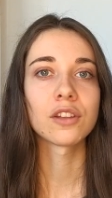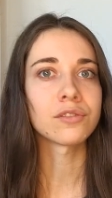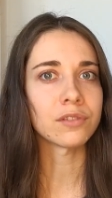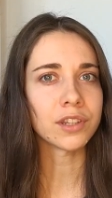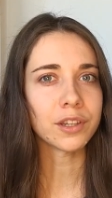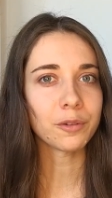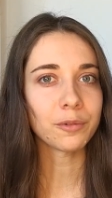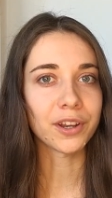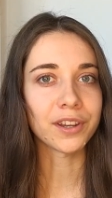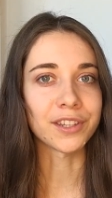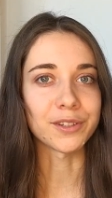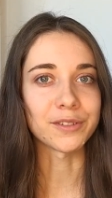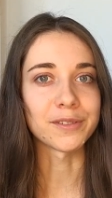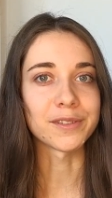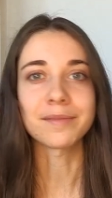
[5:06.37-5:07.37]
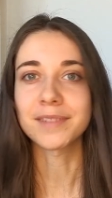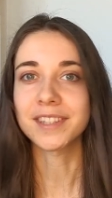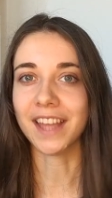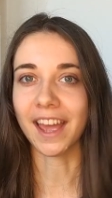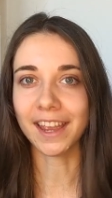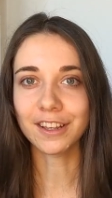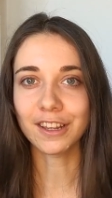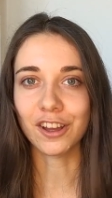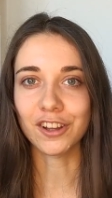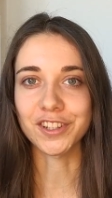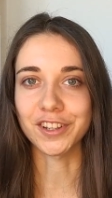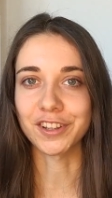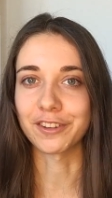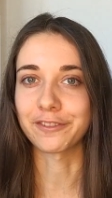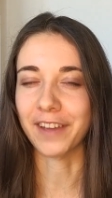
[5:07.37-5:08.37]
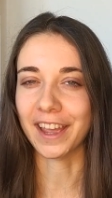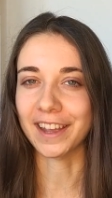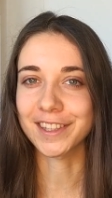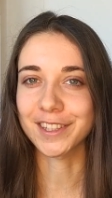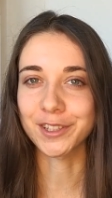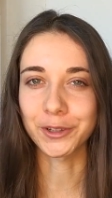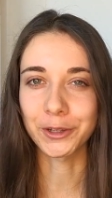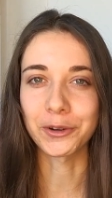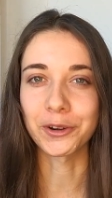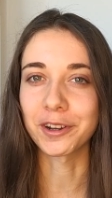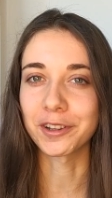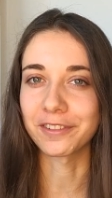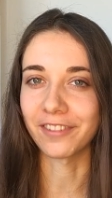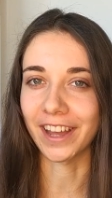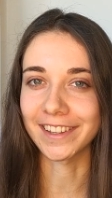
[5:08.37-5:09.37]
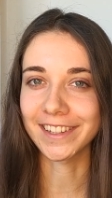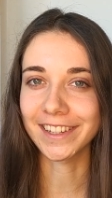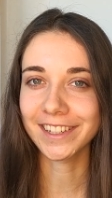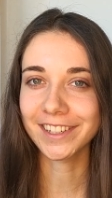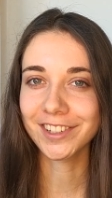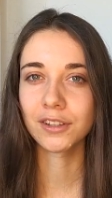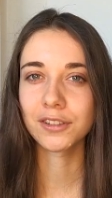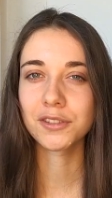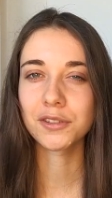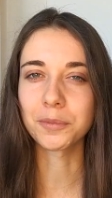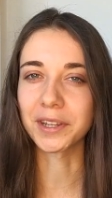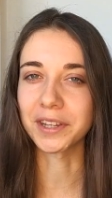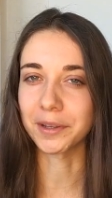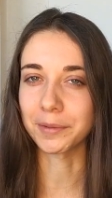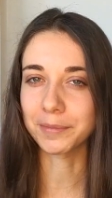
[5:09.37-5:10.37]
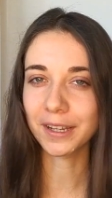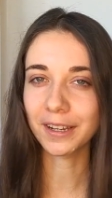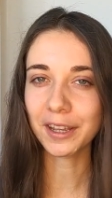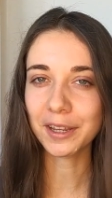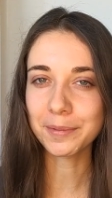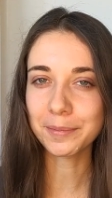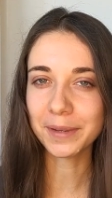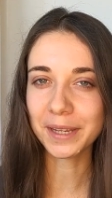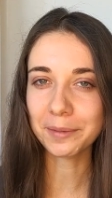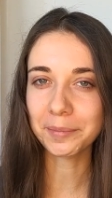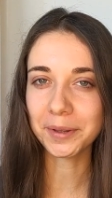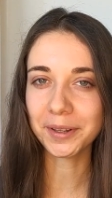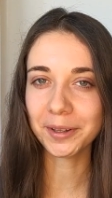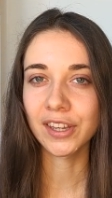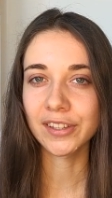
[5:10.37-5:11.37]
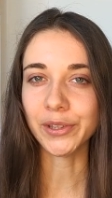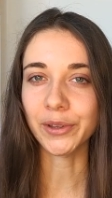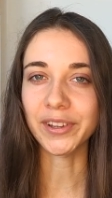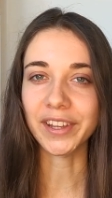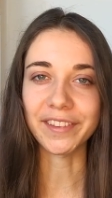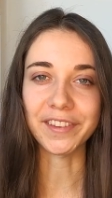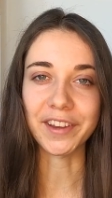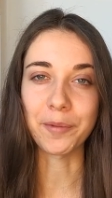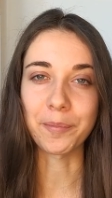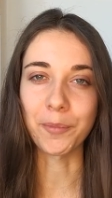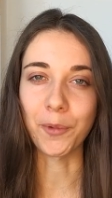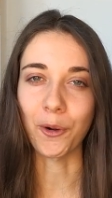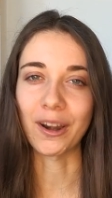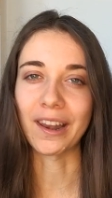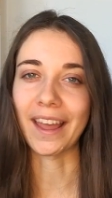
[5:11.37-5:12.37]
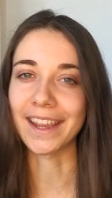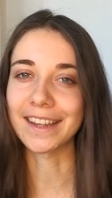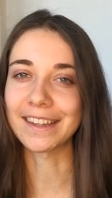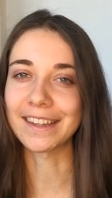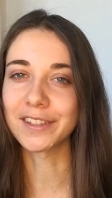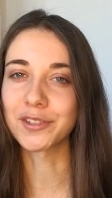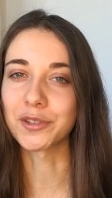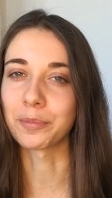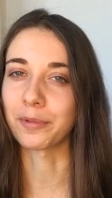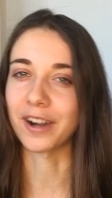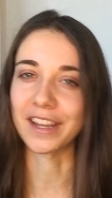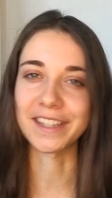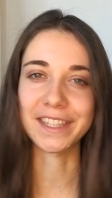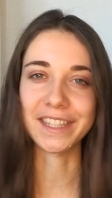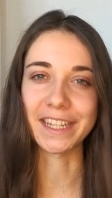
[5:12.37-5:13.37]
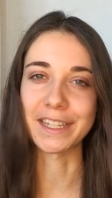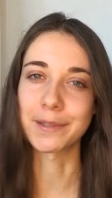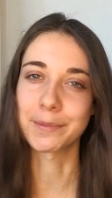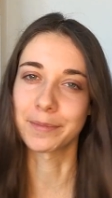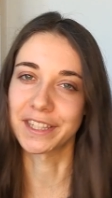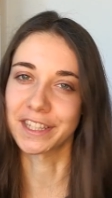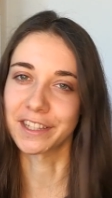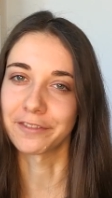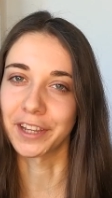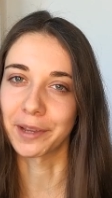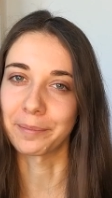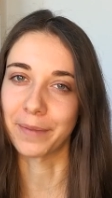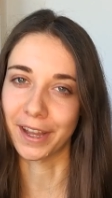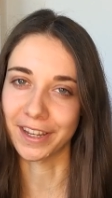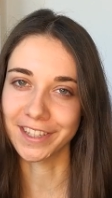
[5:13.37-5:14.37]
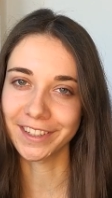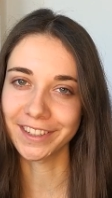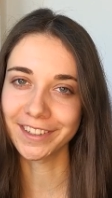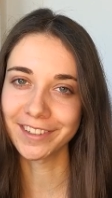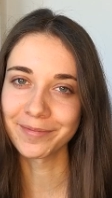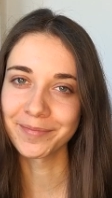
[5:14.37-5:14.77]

Do you want to use psychological facts to your advantage to manipulate people so that they're more likely to press a specific button?